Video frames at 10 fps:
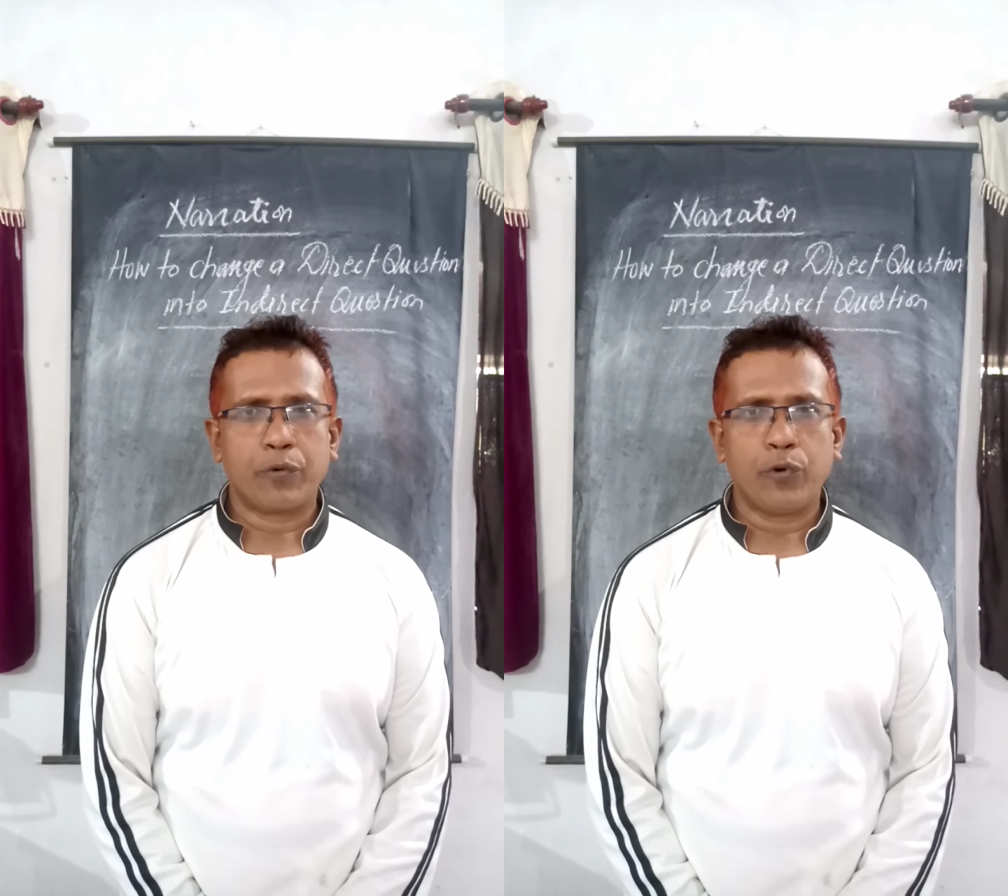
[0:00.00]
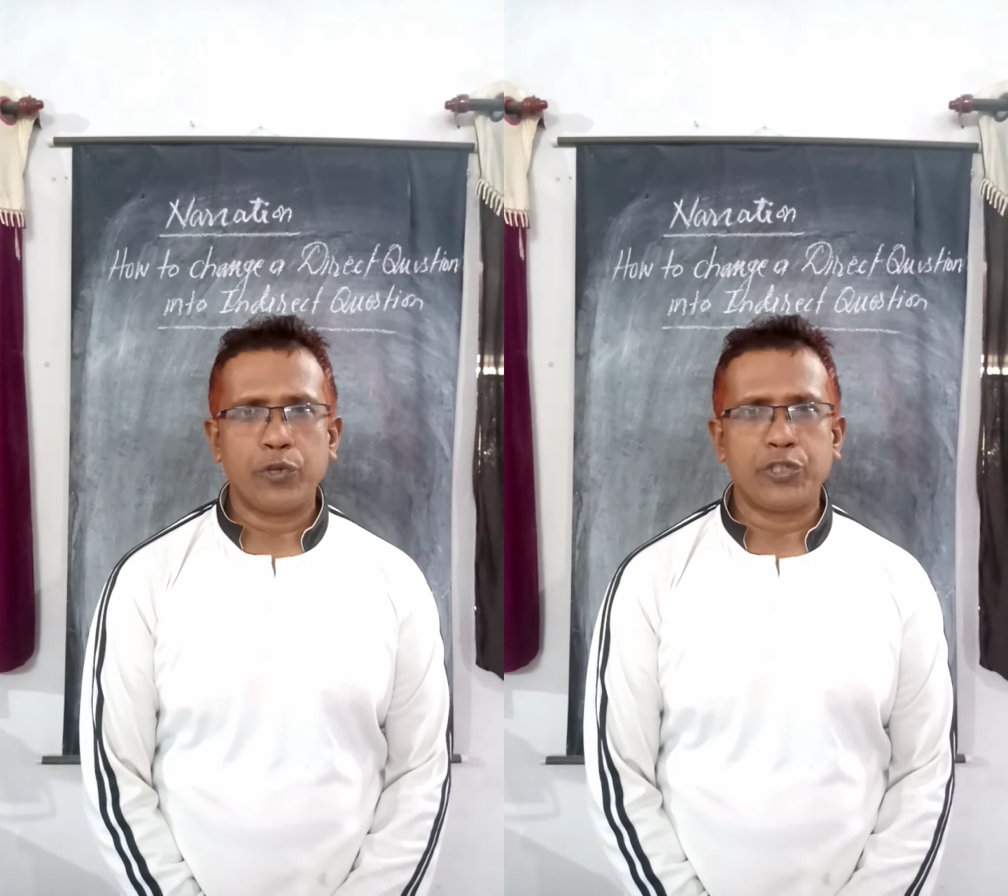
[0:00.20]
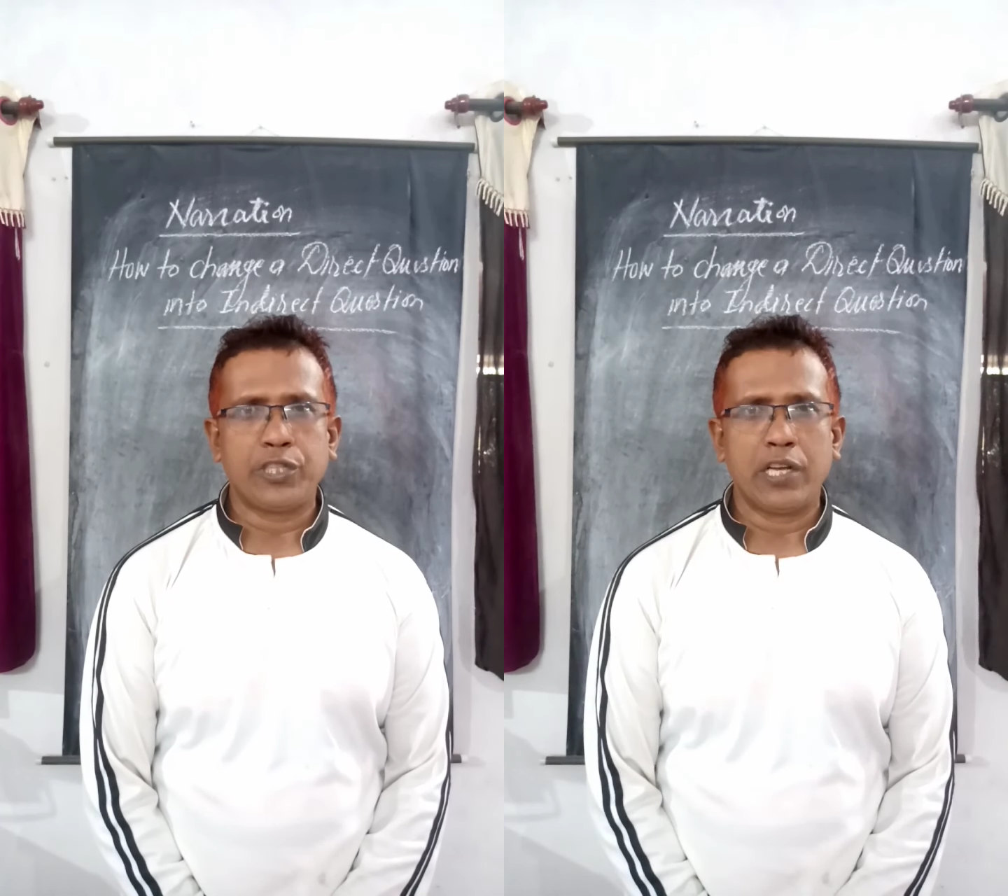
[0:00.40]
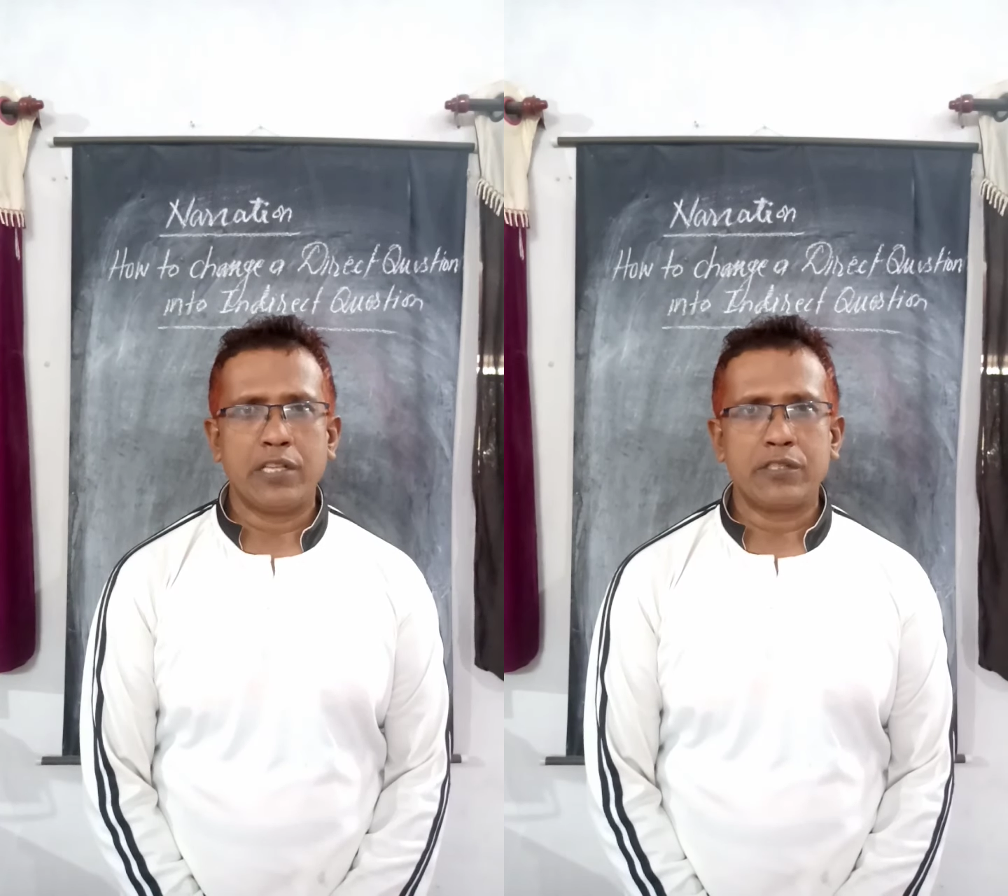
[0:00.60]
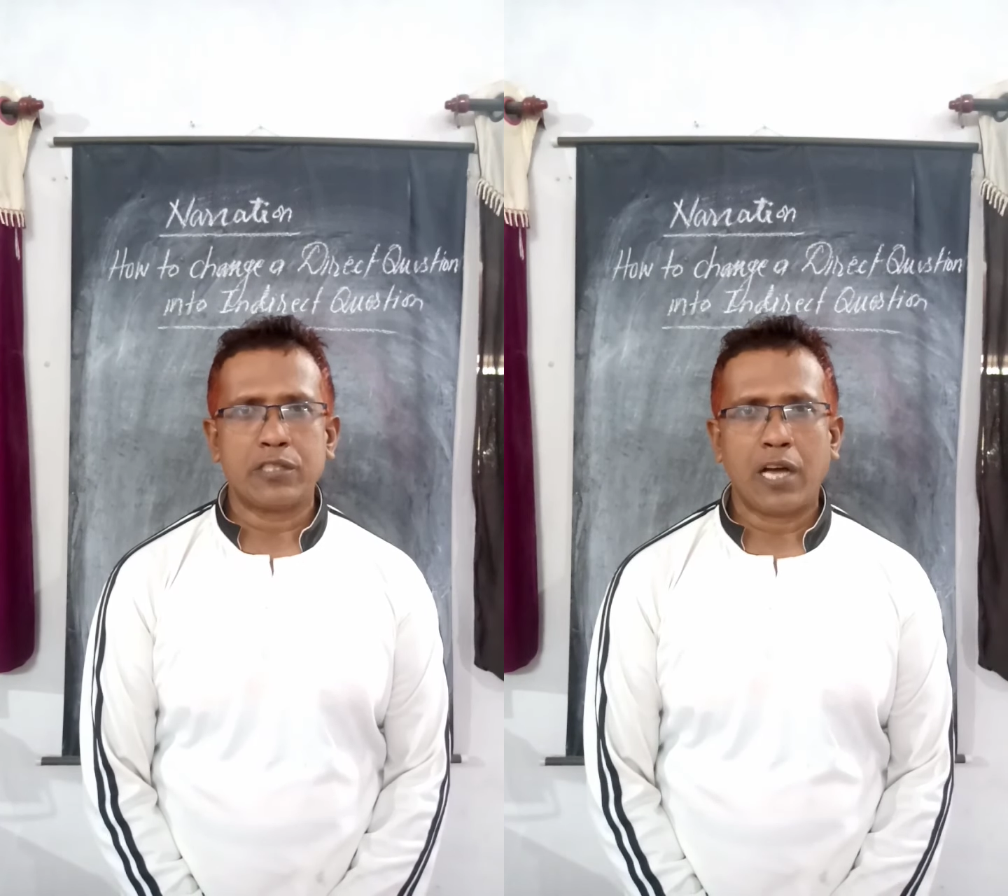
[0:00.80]

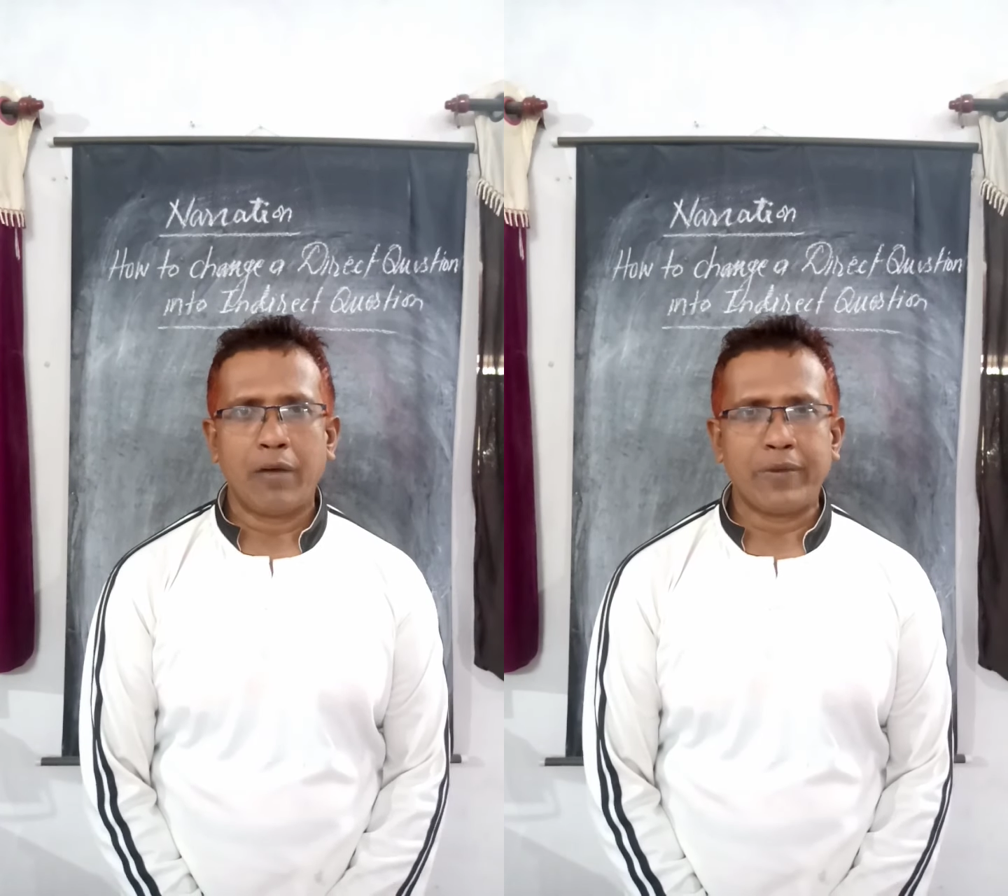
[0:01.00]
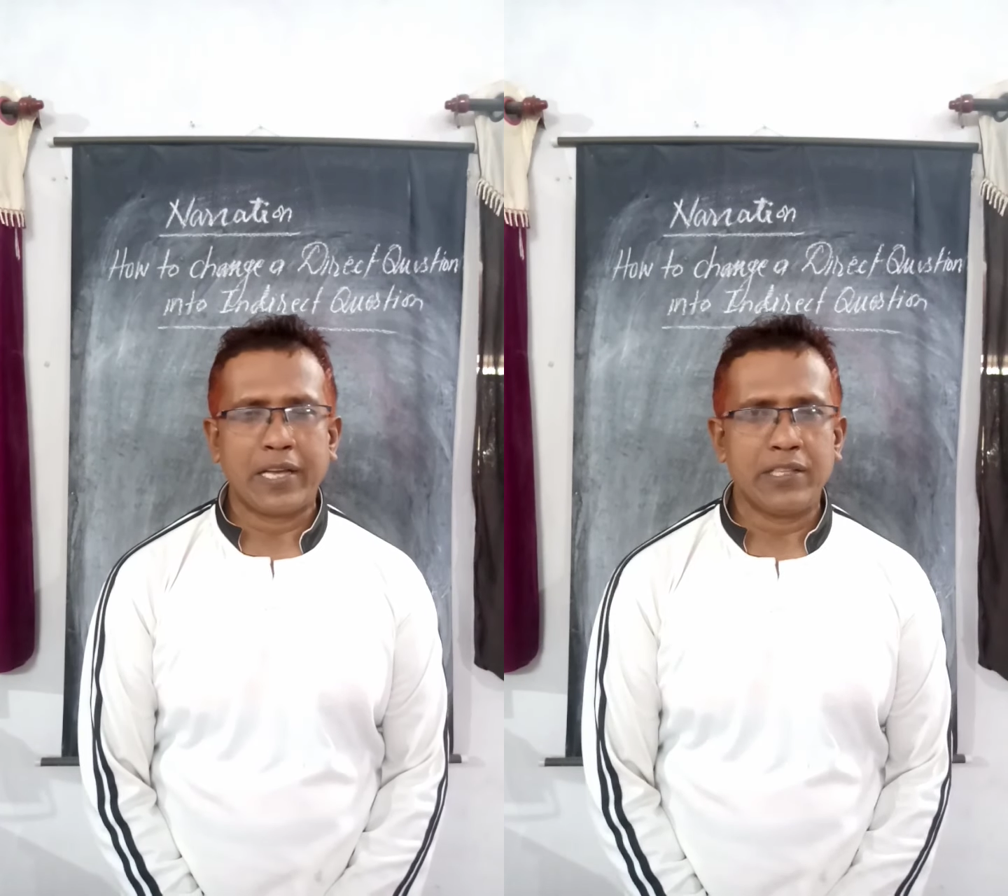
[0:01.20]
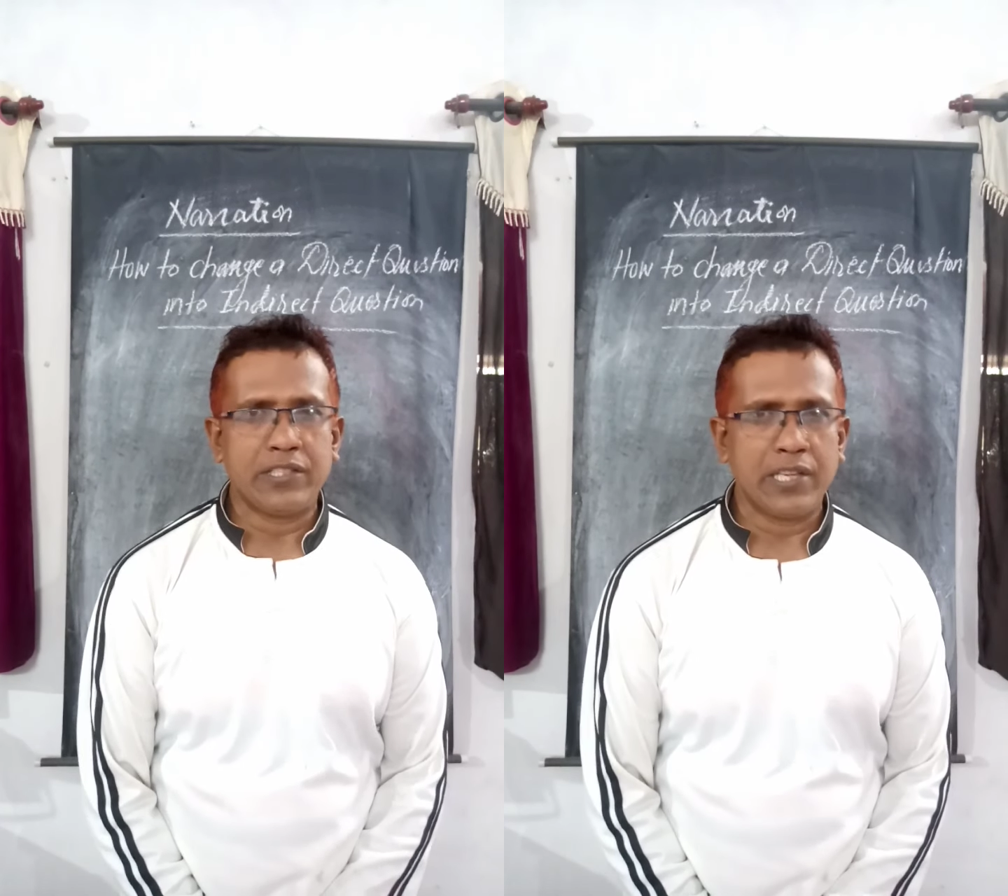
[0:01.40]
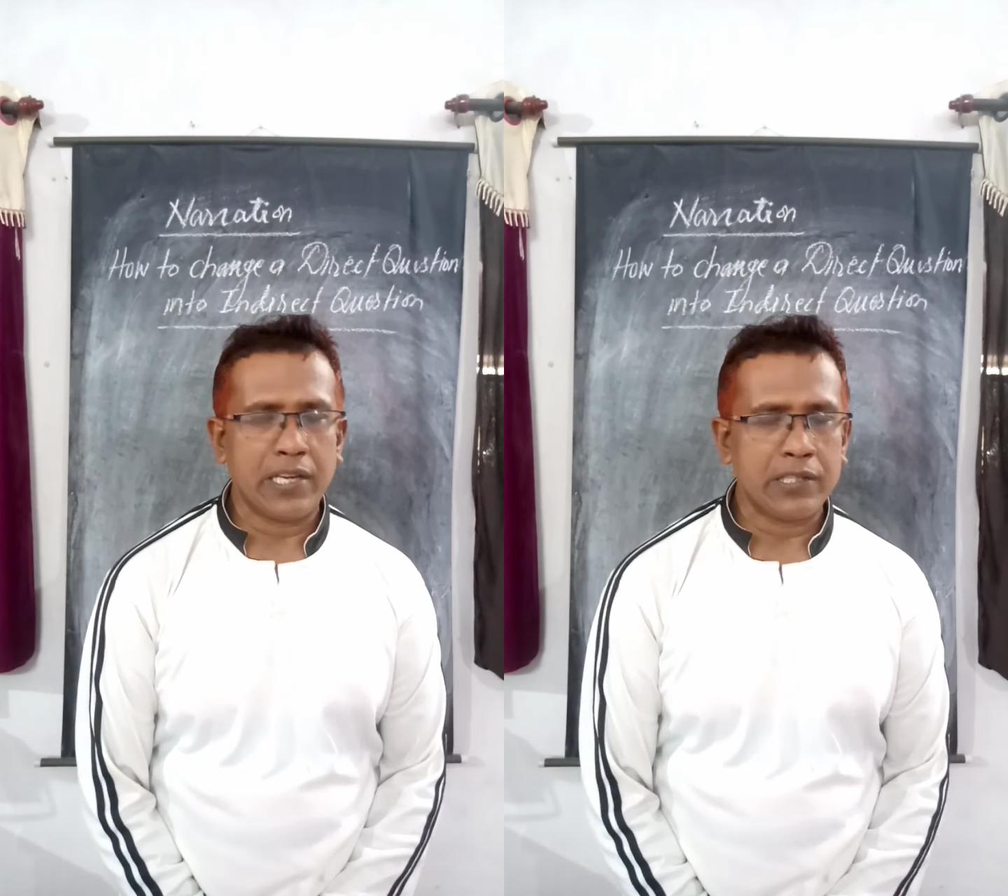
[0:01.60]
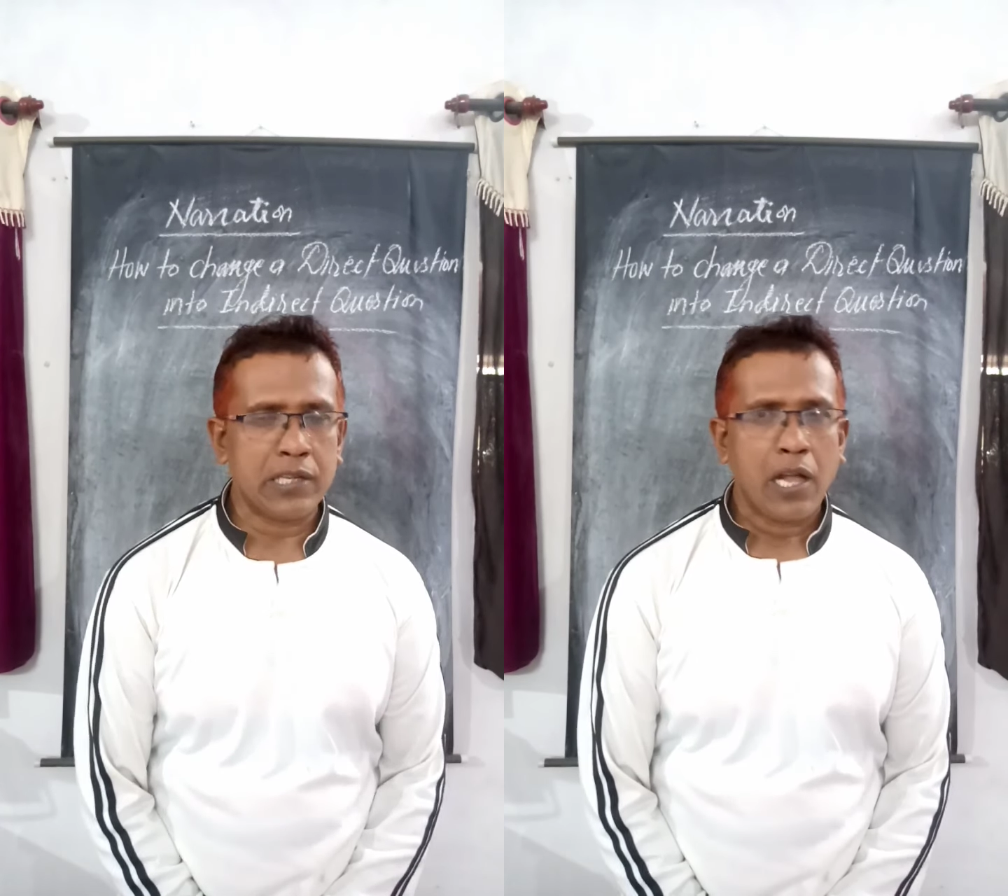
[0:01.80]
questions, how we can
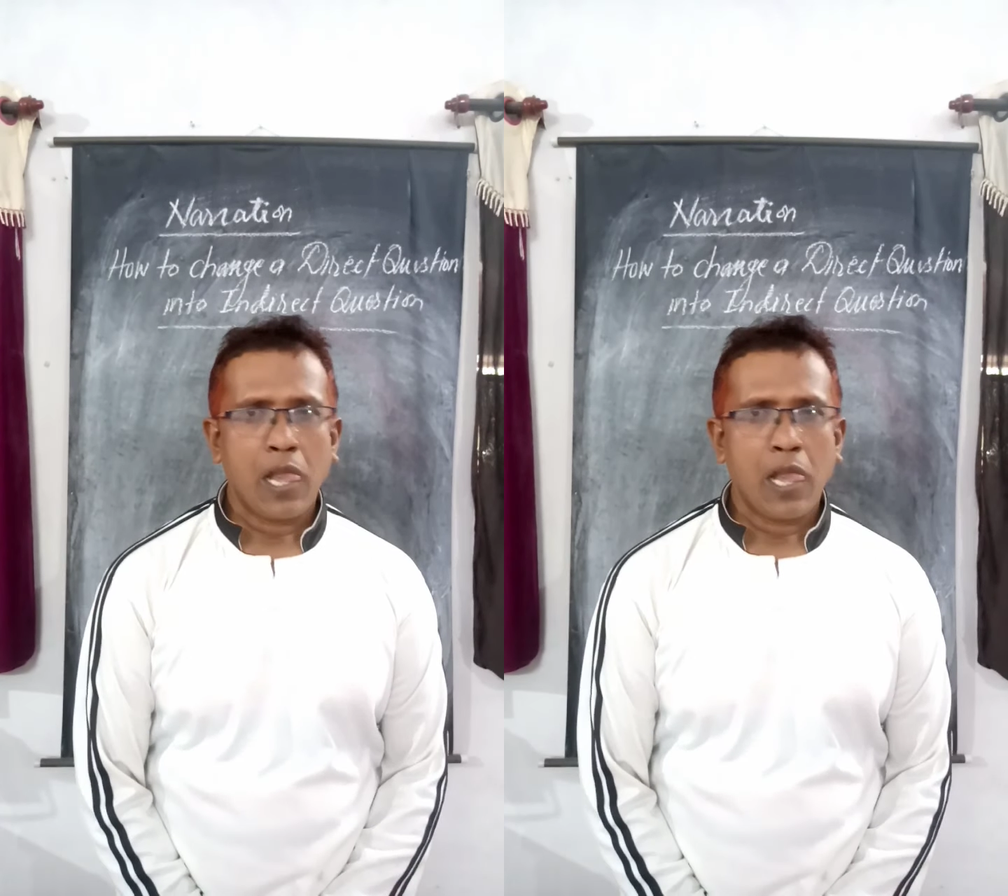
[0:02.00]
change